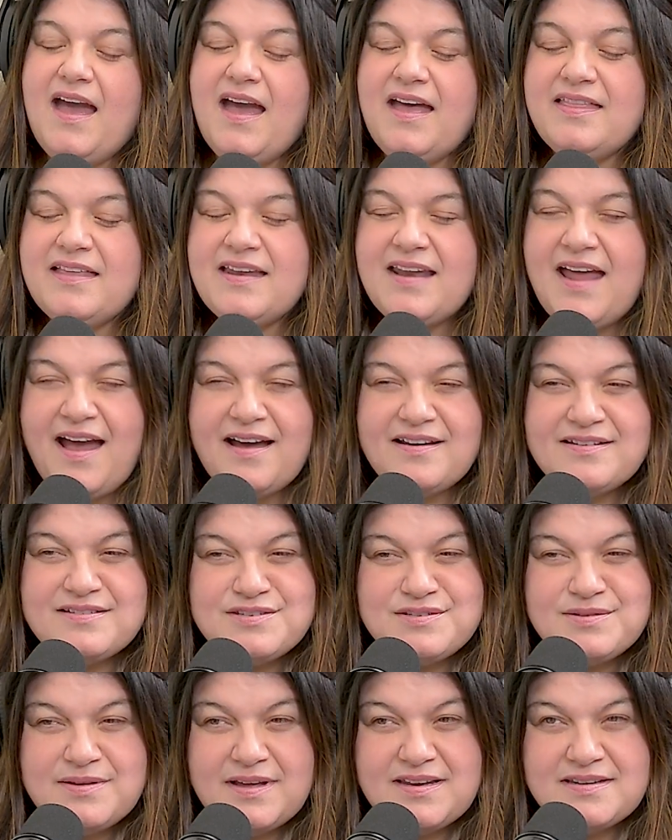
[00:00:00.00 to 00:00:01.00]
And then, how did
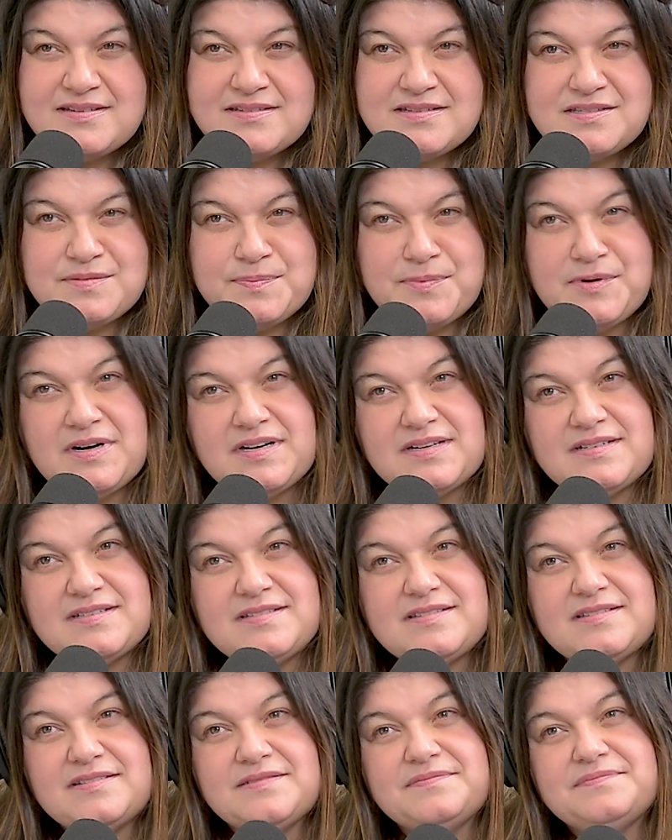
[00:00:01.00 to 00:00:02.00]
you get into
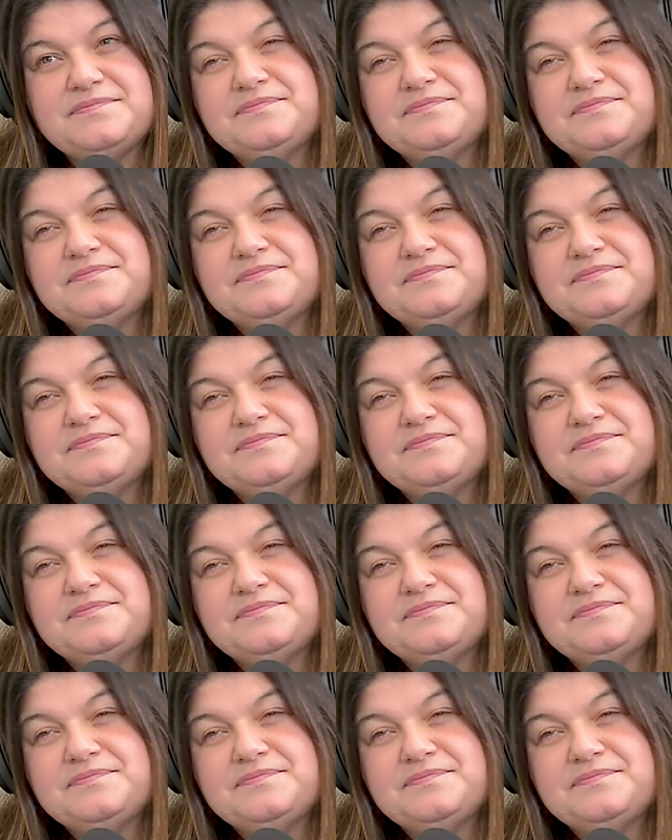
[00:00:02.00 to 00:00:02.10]
sports?